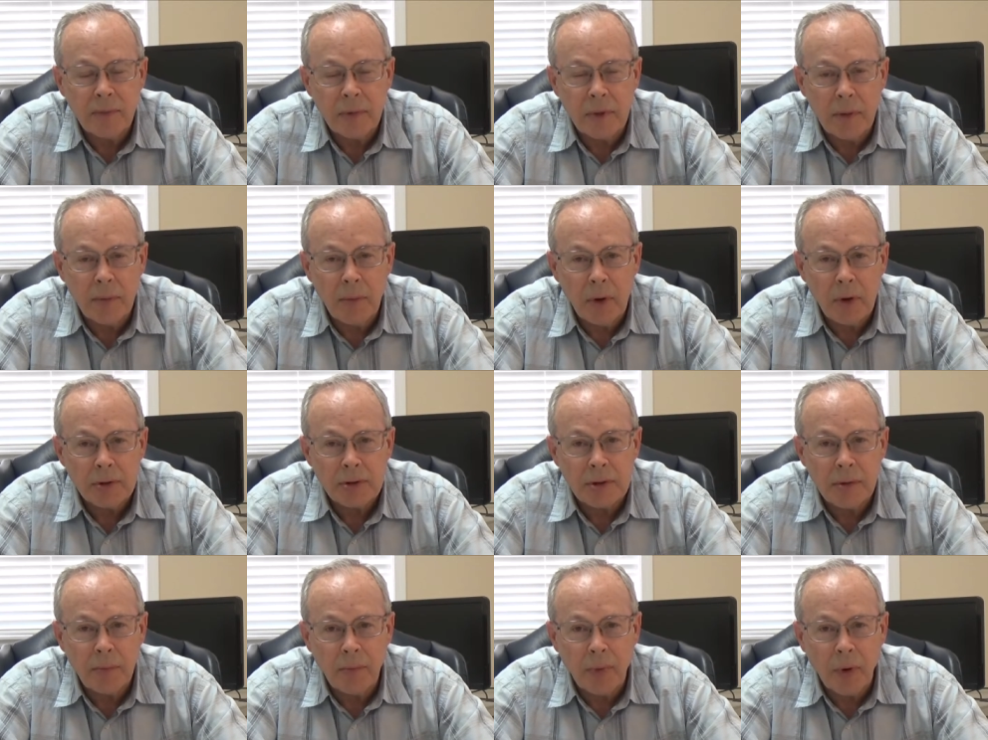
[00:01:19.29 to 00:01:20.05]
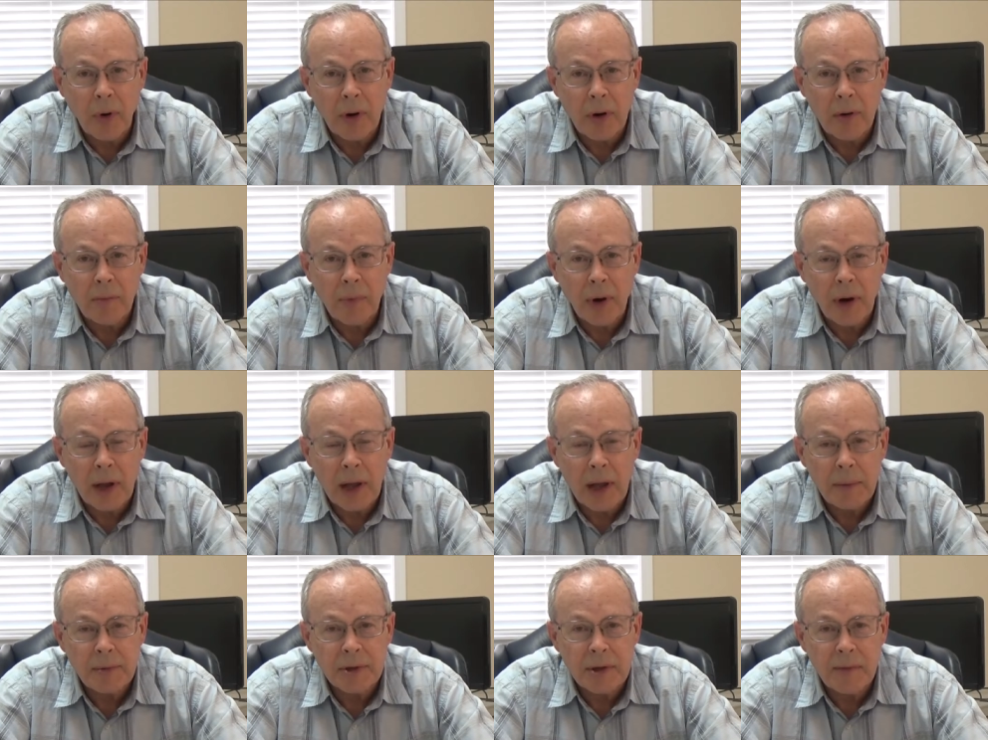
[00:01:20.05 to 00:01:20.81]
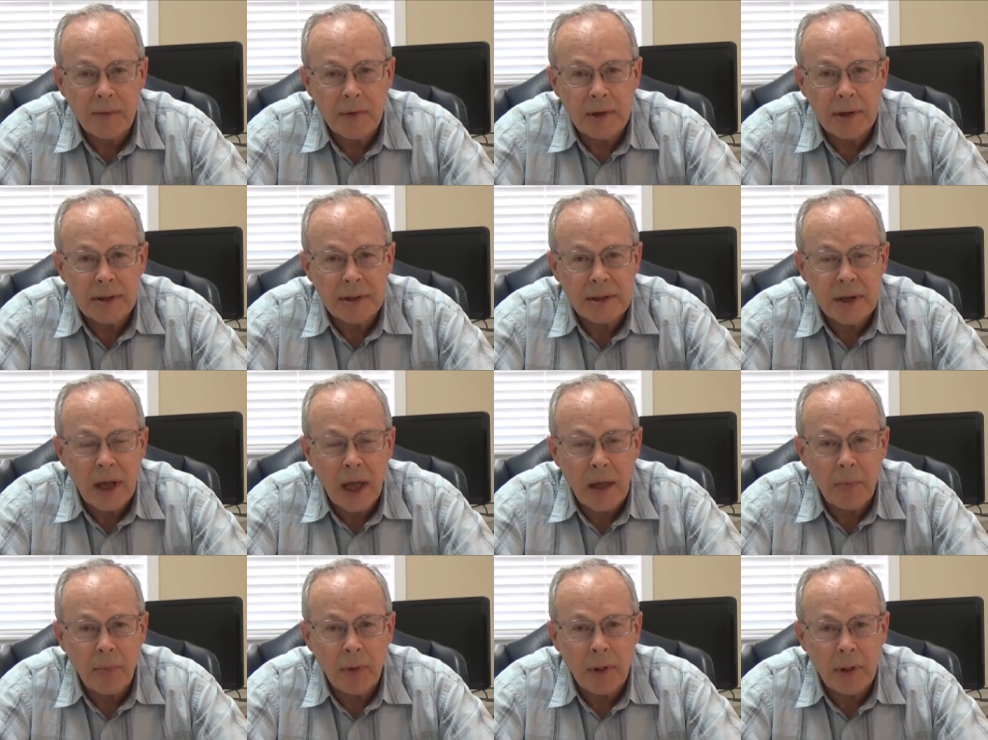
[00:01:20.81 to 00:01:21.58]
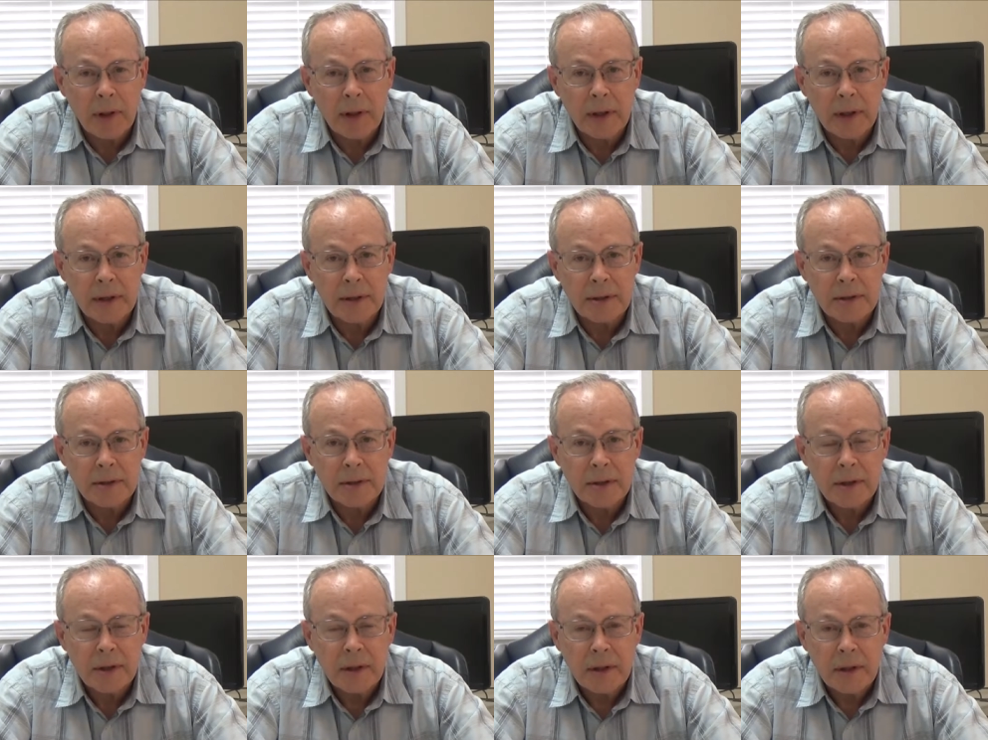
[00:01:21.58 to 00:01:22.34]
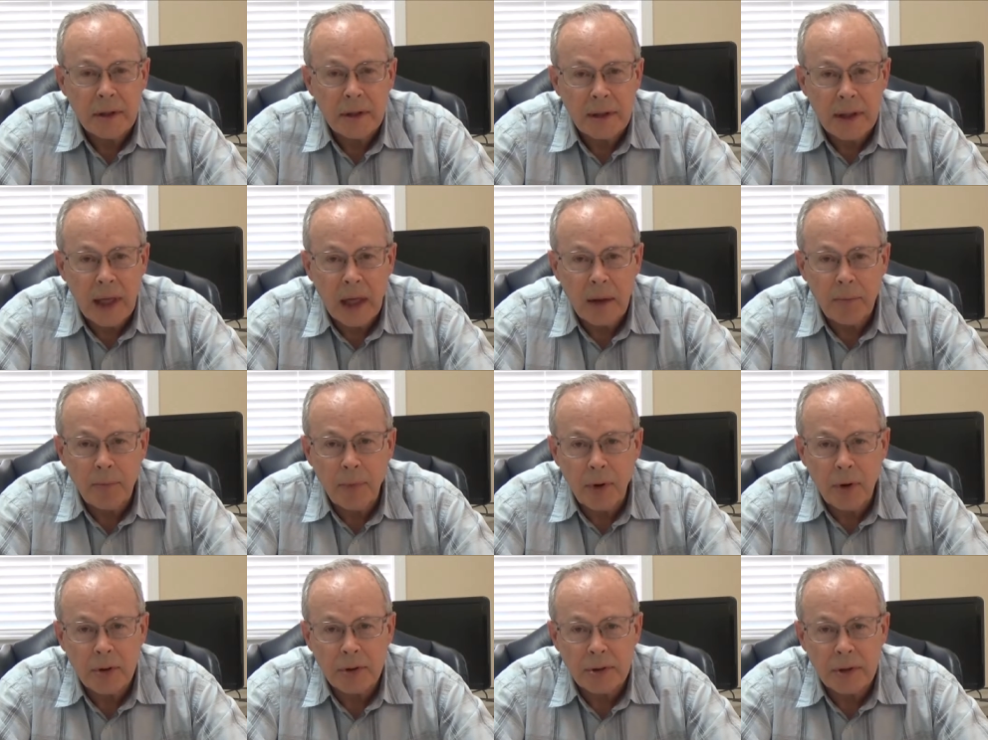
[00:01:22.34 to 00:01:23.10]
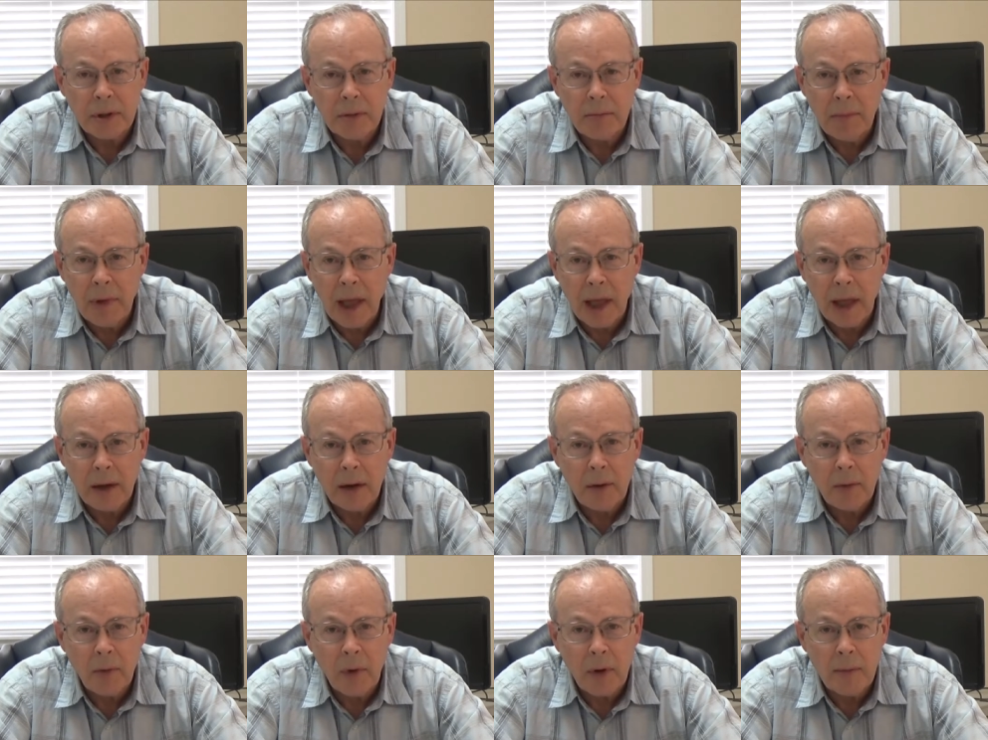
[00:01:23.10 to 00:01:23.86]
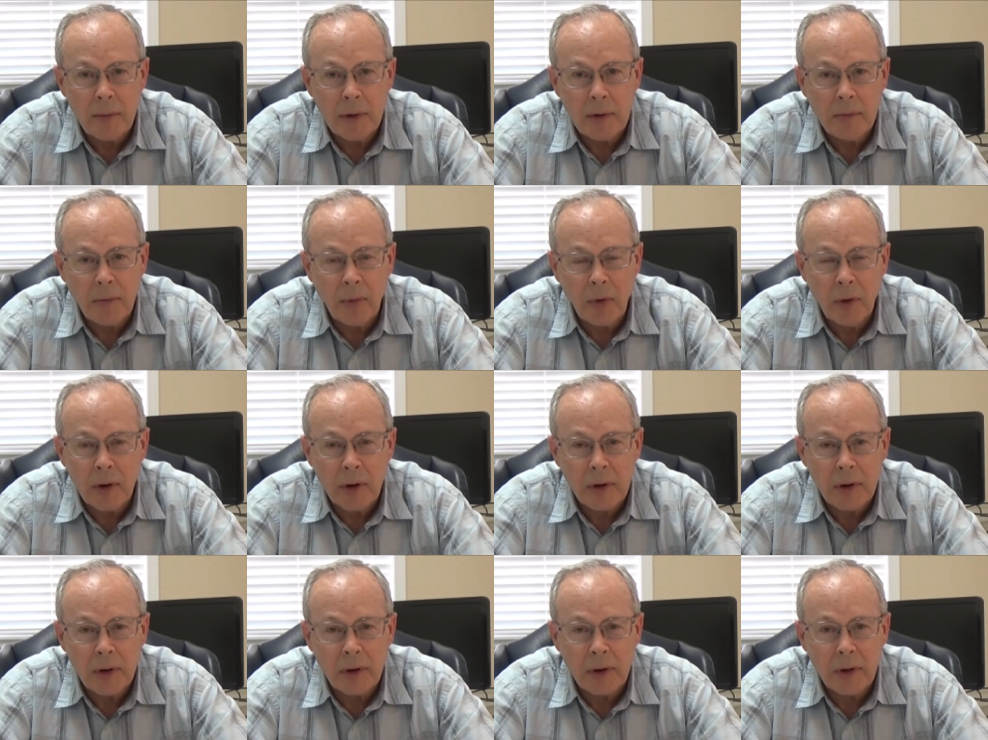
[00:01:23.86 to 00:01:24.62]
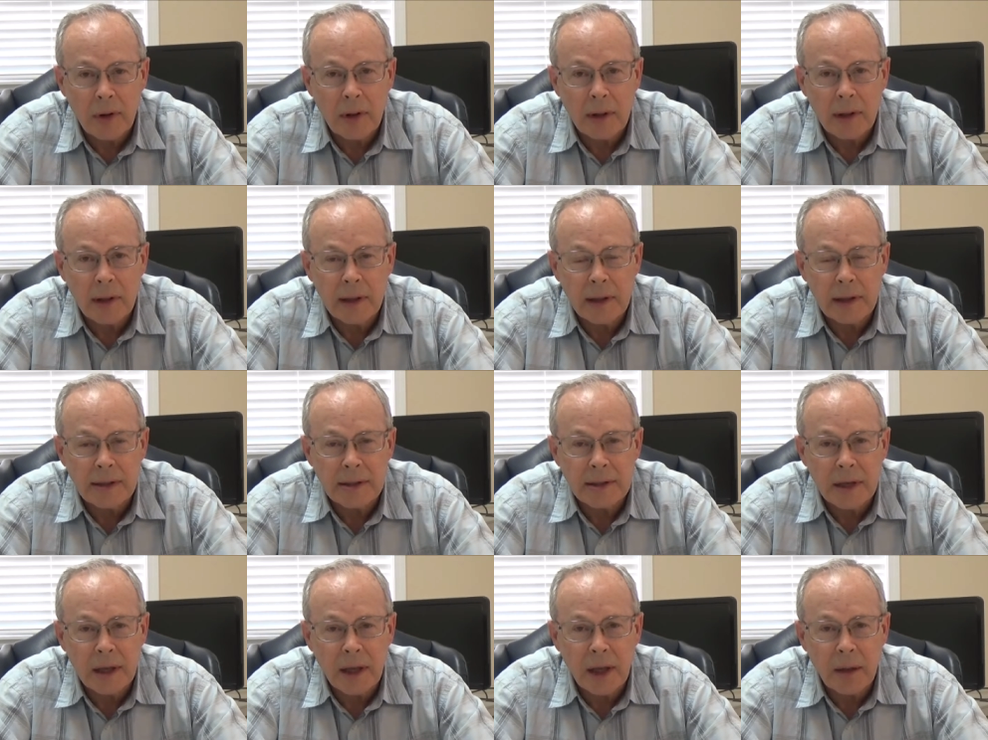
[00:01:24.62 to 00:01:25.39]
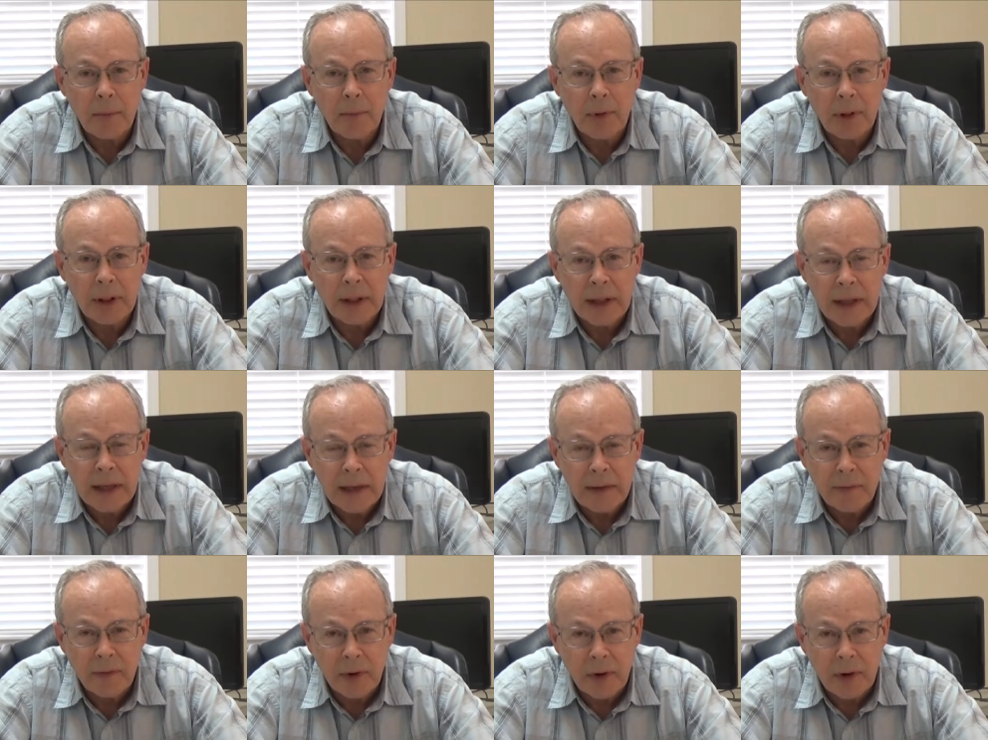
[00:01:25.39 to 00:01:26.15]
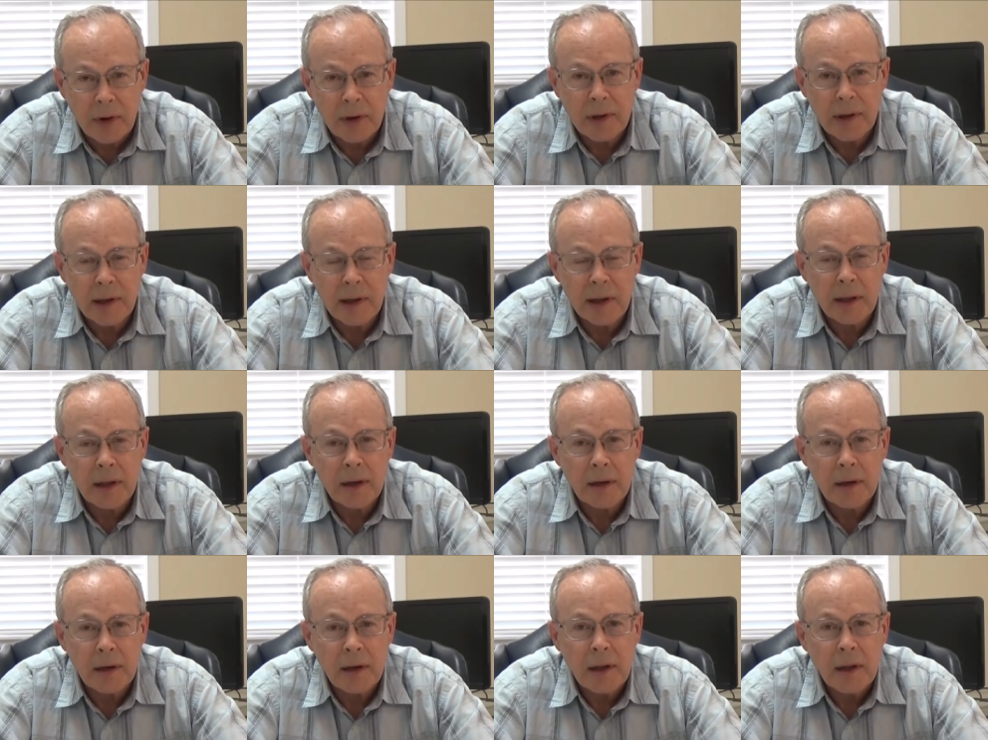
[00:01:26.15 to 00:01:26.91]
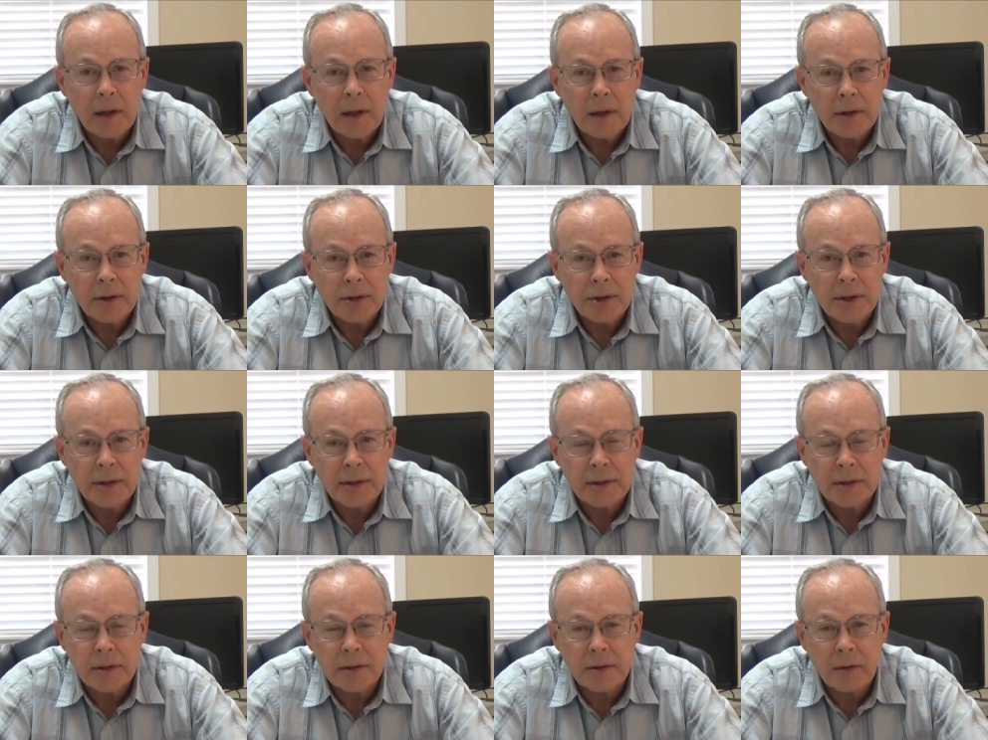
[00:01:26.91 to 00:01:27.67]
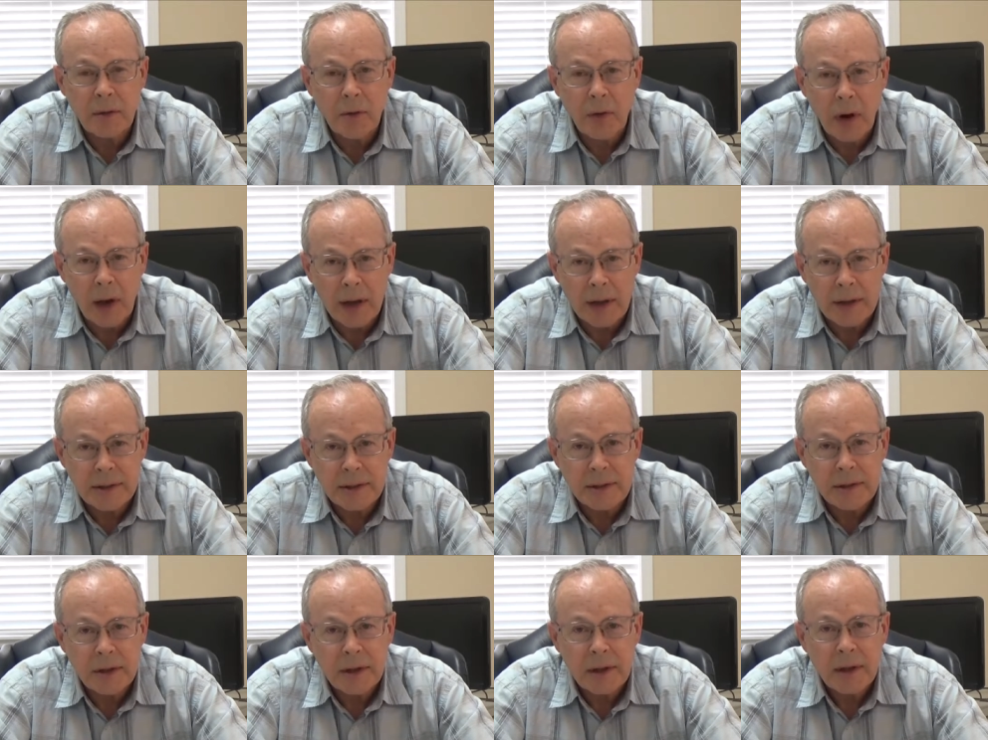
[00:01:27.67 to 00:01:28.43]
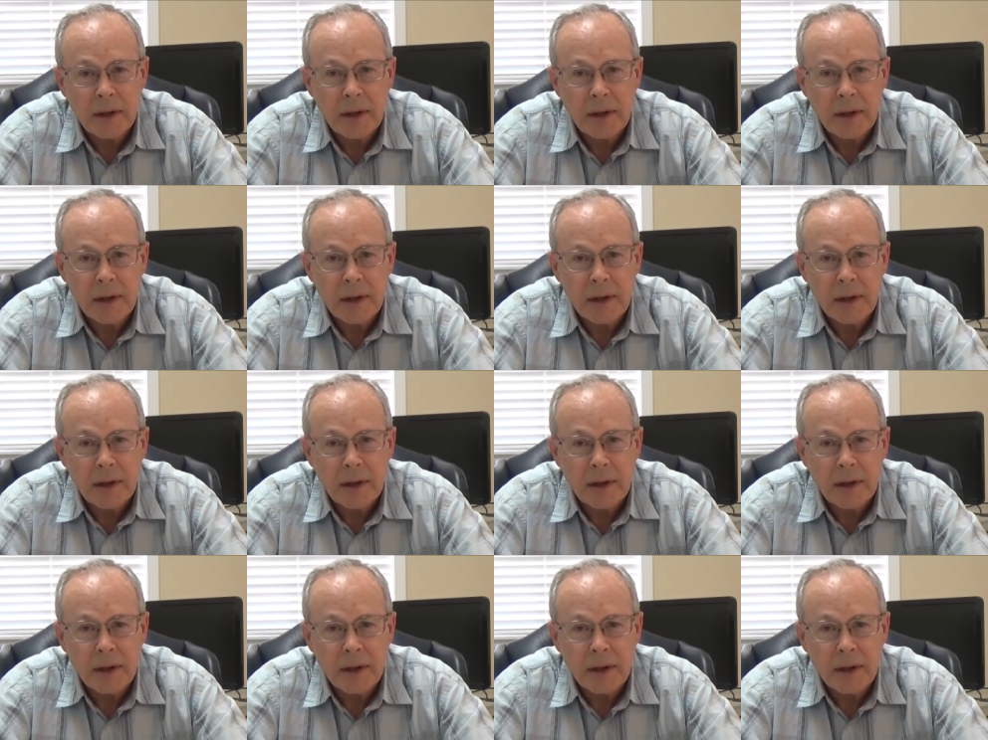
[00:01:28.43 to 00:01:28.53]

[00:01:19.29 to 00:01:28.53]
the most important perhaps, of a disciple is that person, man or woman, boy or girl, is a believer in Jesus Christ